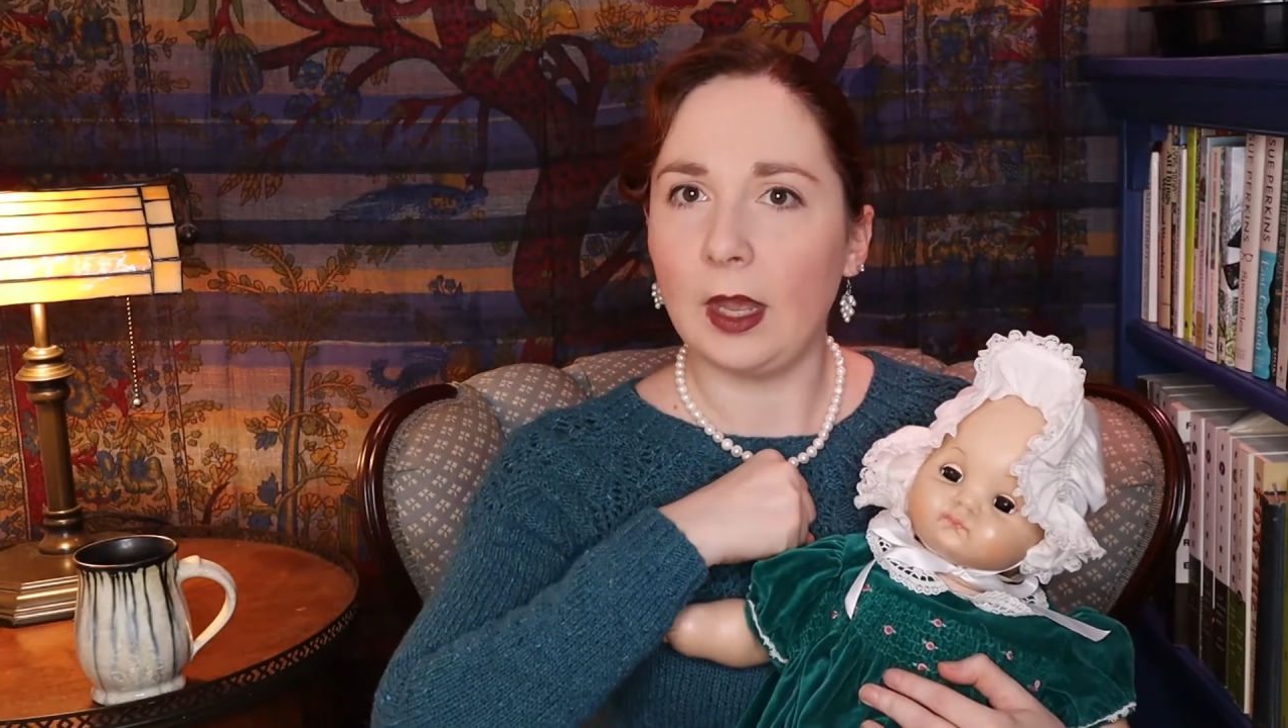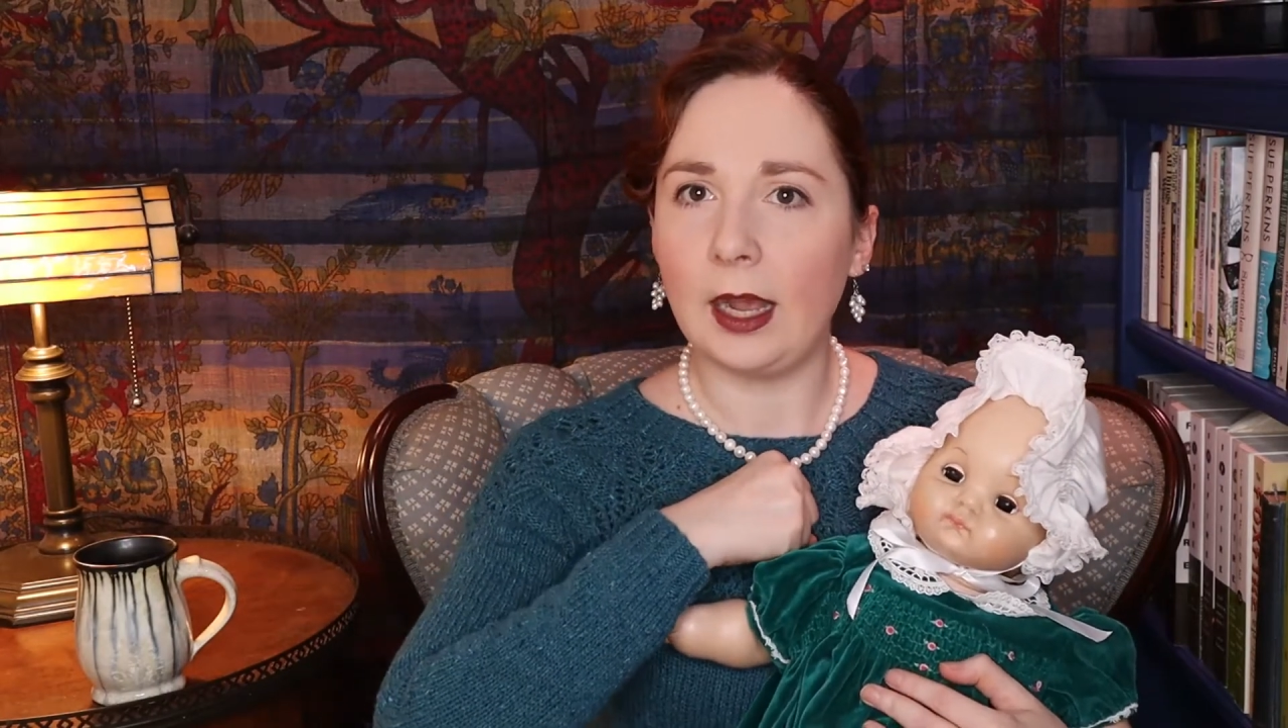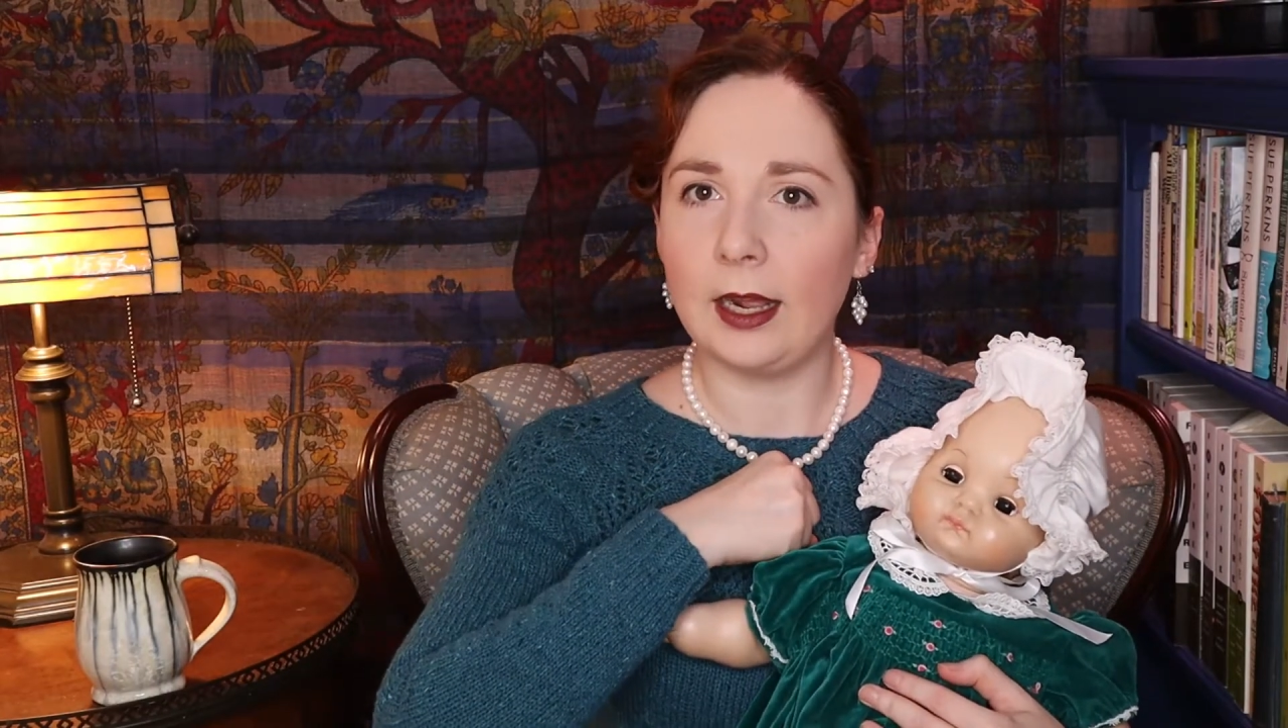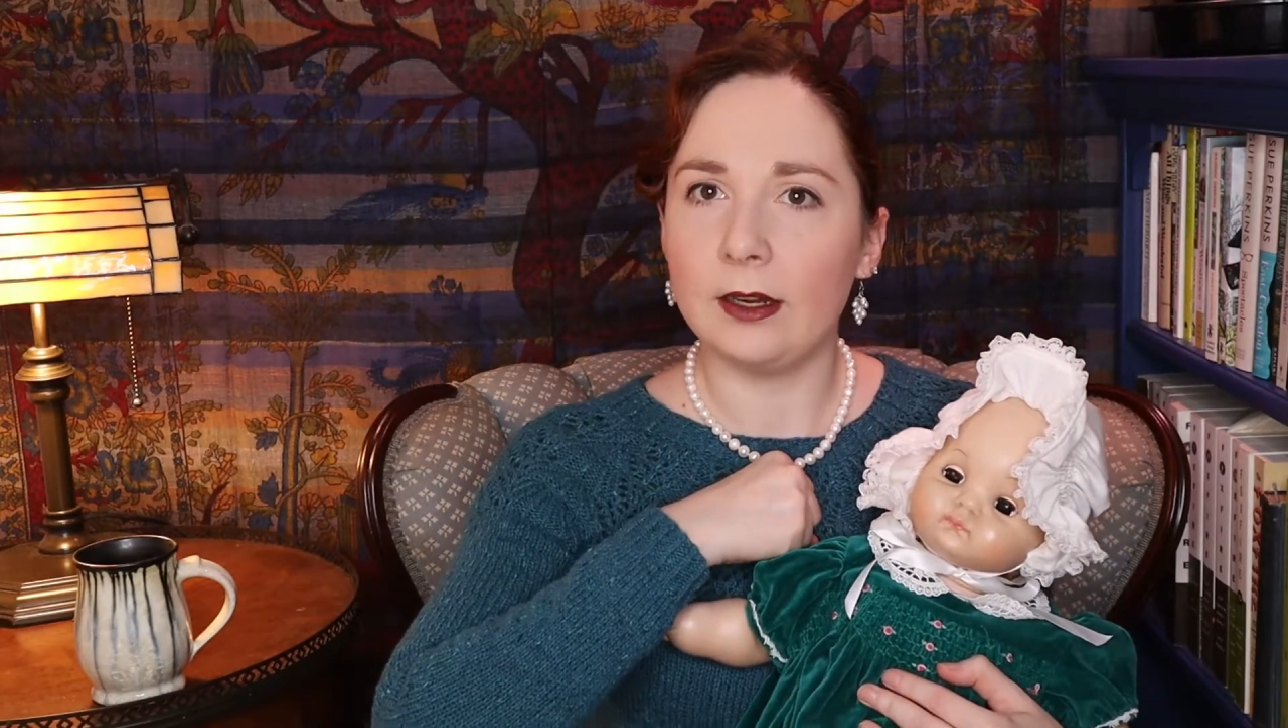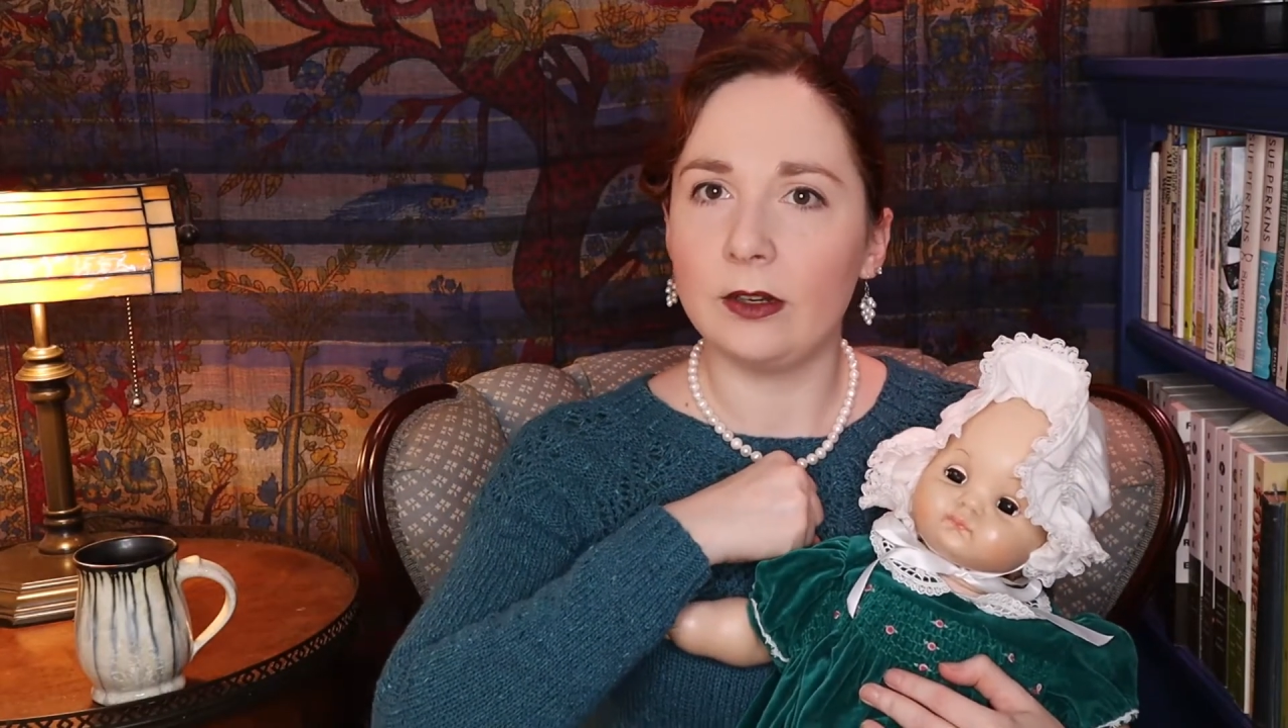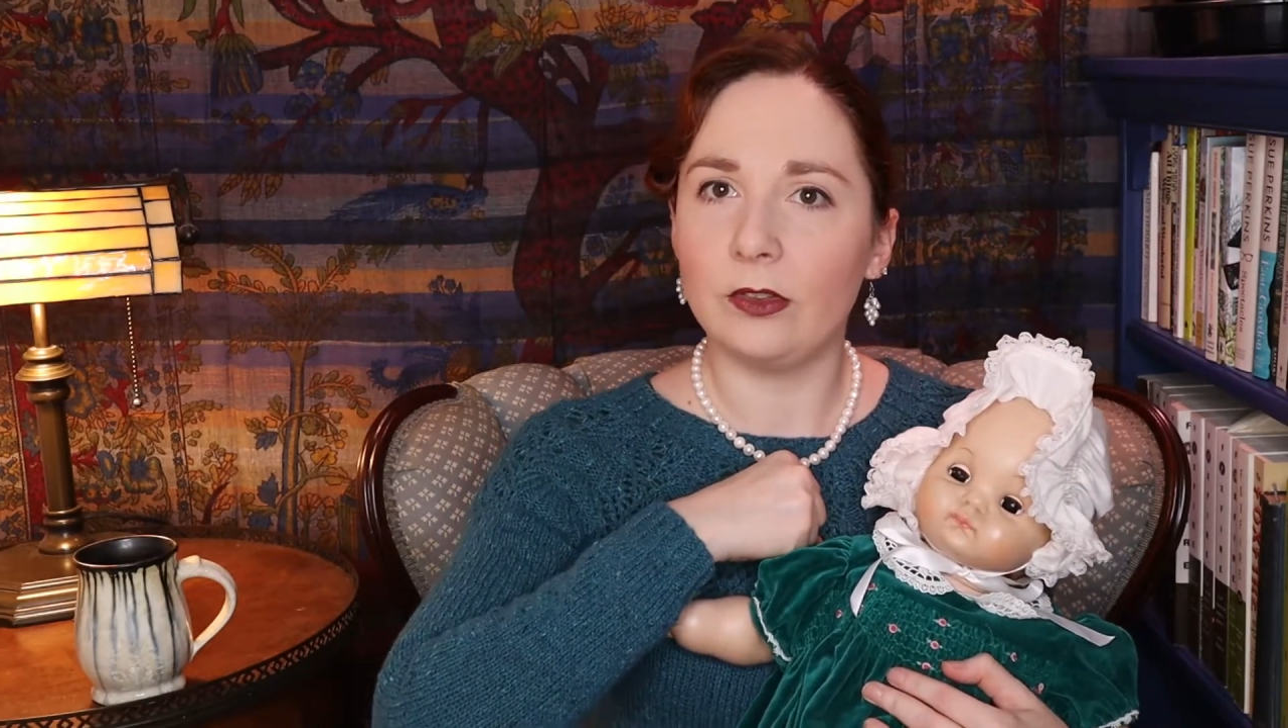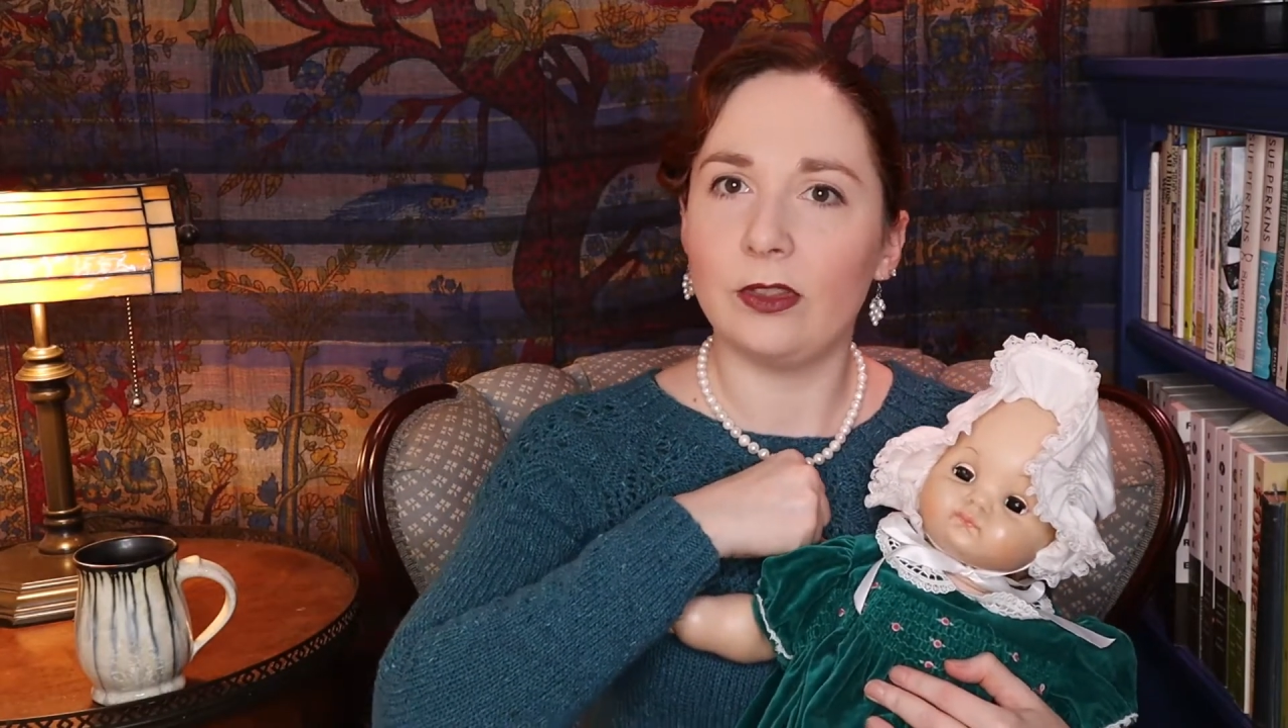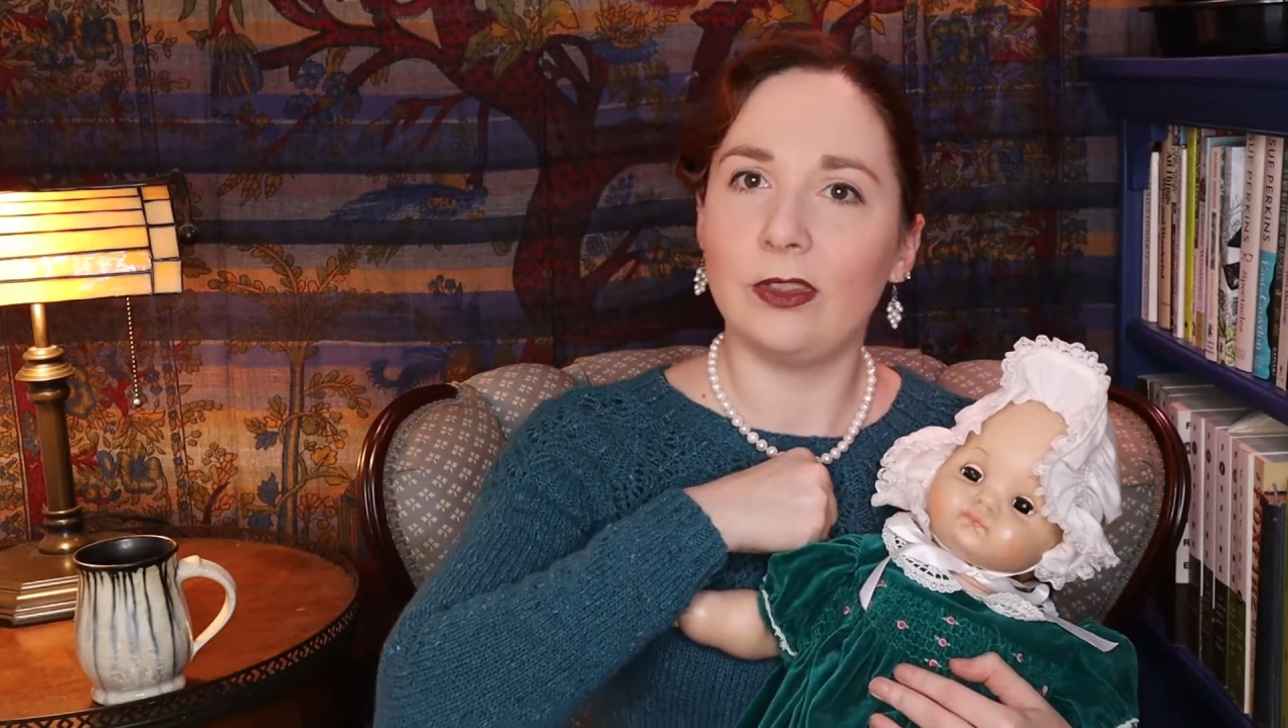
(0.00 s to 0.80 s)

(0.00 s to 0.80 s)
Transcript: And